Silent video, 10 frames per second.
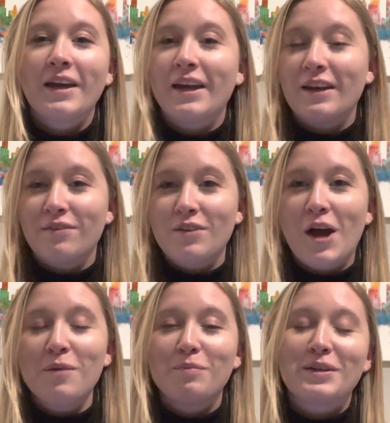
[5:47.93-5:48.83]
And if
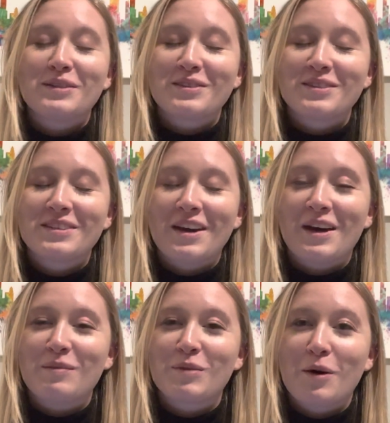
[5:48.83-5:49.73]
not, please
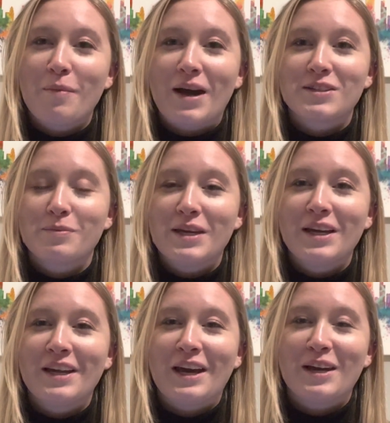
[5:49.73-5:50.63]
come back to me
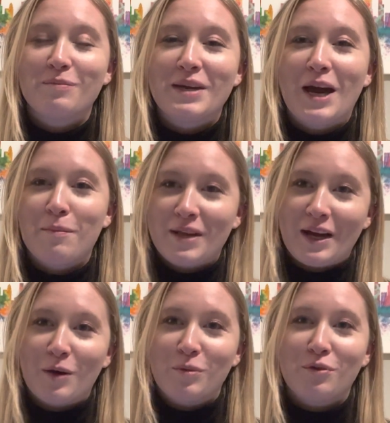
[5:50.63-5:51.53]
and I'd be happy to help you